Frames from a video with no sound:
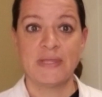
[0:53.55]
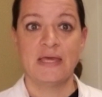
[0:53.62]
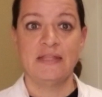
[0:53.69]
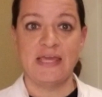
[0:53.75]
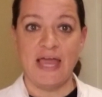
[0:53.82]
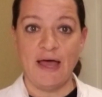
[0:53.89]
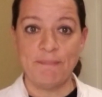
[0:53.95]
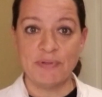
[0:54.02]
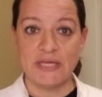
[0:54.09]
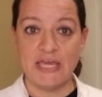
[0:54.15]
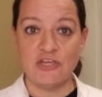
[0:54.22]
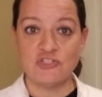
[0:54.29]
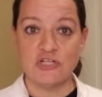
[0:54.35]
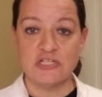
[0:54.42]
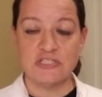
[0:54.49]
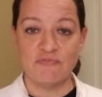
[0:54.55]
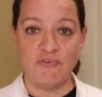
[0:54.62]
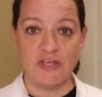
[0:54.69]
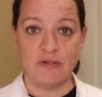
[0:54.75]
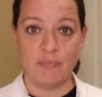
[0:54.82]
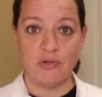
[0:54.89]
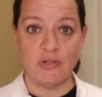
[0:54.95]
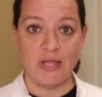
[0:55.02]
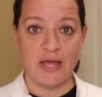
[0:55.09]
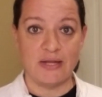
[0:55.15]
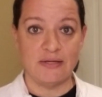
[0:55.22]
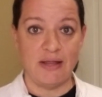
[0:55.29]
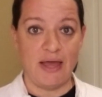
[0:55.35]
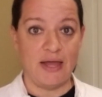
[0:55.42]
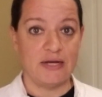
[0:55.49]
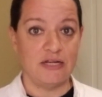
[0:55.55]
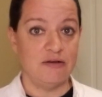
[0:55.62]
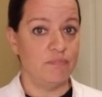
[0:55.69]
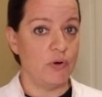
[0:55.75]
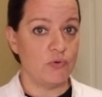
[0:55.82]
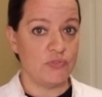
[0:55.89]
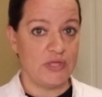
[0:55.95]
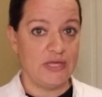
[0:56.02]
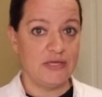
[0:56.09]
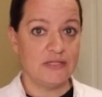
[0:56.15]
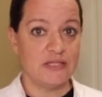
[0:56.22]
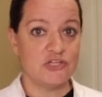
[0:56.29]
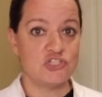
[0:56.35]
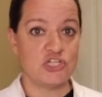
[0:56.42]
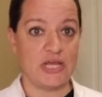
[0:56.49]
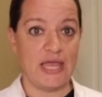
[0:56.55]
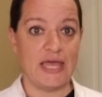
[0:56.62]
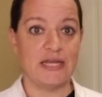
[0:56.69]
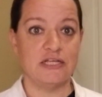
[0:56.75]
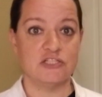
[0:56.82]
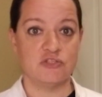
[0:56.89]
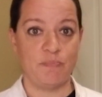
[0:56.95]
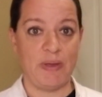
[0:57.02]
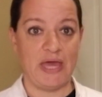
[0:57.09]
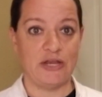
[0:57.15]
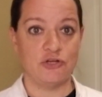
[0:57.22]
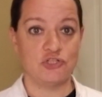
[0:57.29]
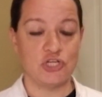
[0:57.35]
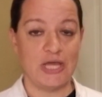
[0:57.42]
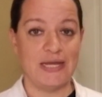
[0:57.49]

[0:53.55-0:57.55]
The application is available online in both English and in Spanish,